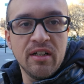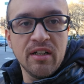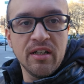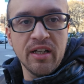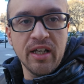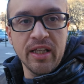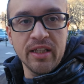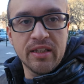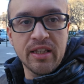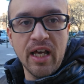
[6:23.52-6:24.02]

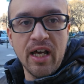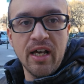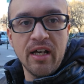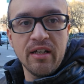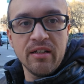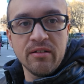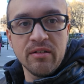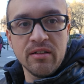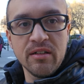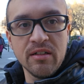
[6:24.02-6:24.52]
it,
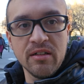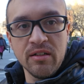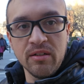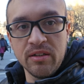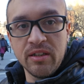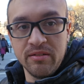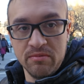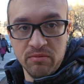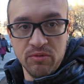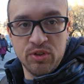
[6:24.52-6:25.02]
that,
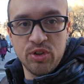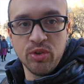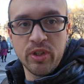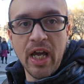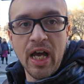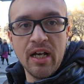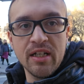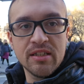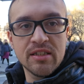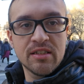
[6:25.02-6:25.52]
to
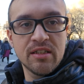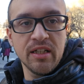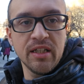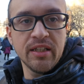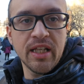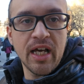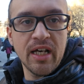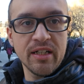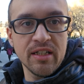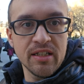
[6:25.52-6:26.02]
Katz, and
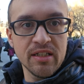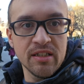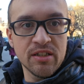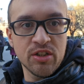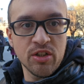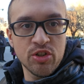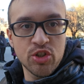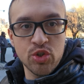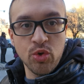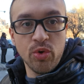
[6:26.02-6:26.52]
that is
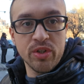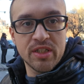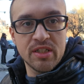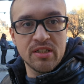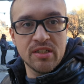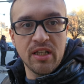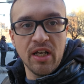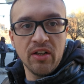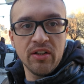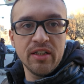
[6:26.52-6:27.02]
Short's
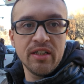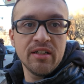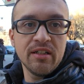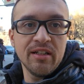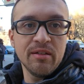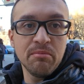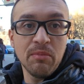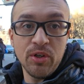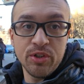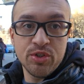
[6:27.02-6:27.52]
Deli
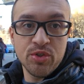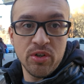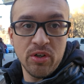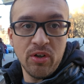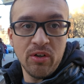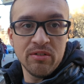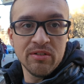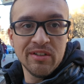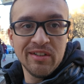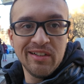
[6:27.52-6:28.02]
in
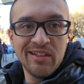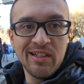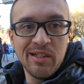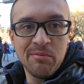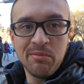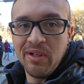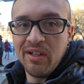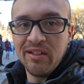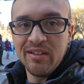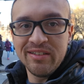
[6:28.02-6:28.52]
Montreal.
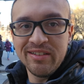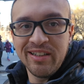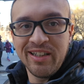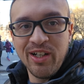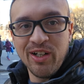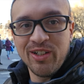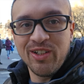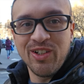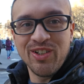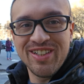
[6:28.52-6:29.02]
But here
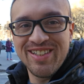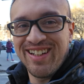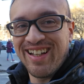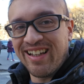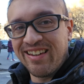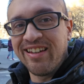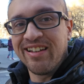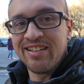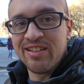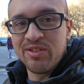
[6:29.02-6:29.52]
in New York City, I
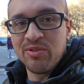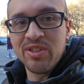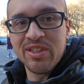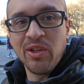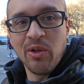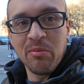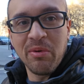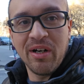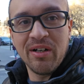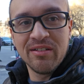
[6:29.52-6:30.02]
think this one's
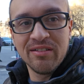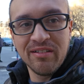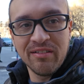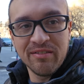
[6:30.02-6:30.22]
still better.